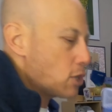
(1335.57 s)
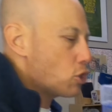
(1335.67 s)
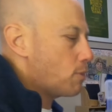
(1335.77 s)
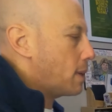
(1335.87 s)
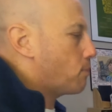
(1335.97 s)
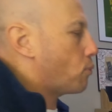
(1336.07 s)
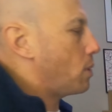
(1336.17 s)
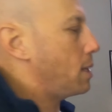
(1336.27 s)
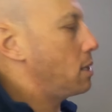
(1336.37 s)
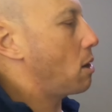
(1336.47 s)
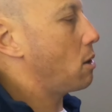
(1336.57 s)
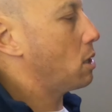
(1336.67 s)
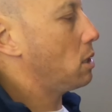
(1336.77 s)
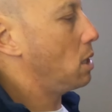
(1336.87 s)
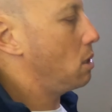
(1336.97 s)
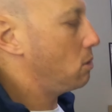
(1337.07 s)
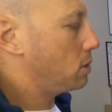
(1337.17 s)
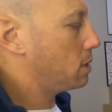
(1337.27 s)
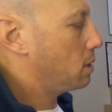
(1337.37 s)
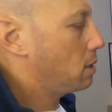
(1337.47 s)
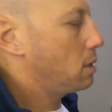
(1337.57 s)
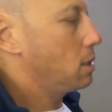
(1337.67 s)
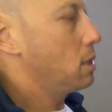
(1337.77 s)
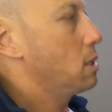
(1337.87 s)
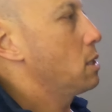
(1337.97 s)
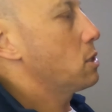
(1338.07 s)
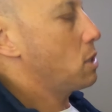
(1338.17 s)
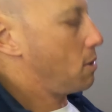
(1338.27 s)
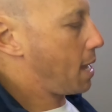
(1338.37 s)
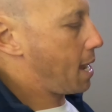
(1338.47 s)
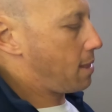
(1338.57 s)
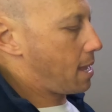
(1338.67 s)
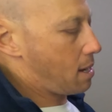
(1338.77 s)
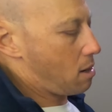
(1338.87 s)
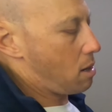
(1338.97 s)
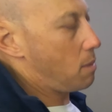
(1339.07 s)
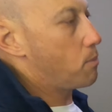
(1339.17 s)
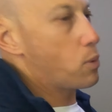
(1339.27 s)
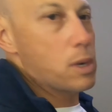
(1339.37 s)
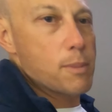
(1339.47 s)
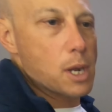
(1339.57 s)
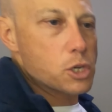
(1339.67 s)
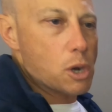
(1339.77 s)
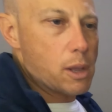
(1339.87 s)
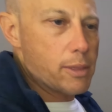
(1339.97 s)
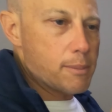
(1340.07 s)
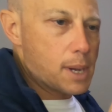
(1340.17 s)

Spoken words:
They should be pretty darn close. So yeah, they are pretty much on the